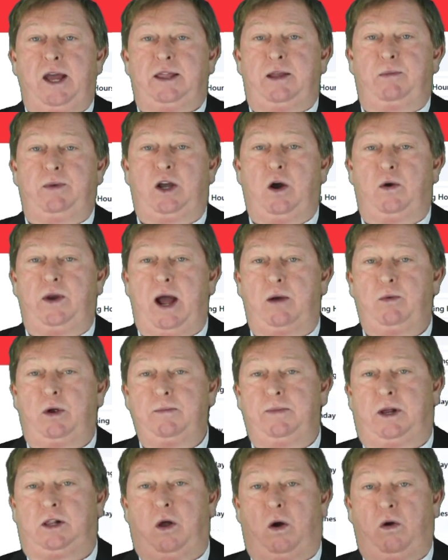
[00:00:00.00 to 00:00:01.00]
Then we go down, we're
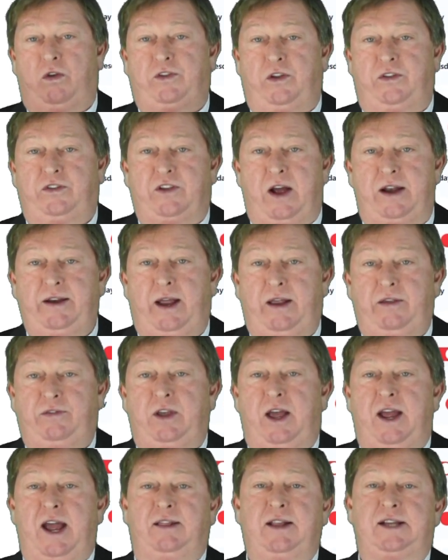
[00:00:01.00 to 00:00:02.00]
going to be closed on
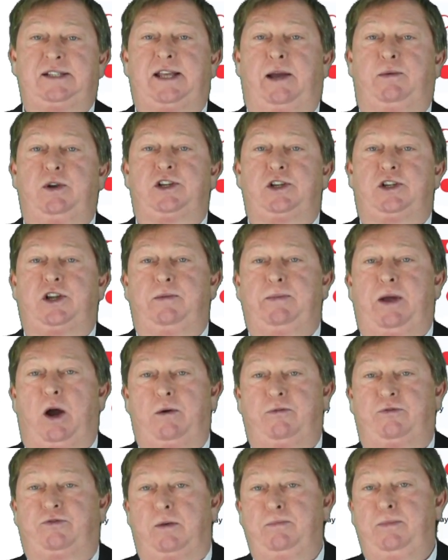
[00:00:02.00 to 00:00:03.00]
Sundays, and let's say we're just going to be
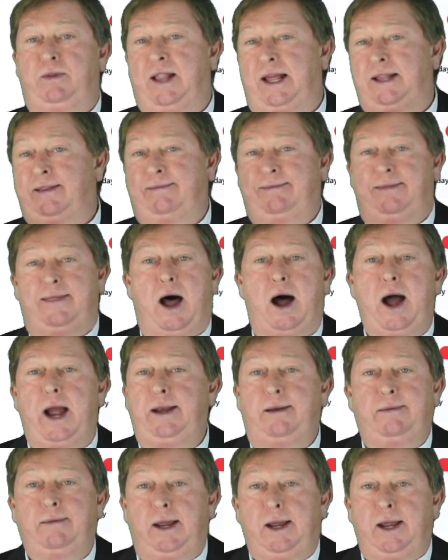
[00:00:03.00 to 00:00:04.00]
open from like
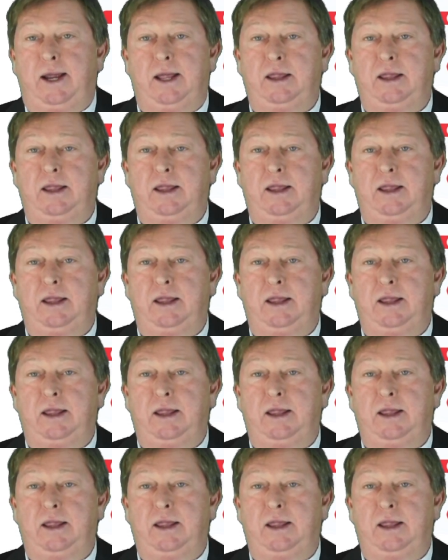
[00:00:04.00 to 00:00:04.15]
9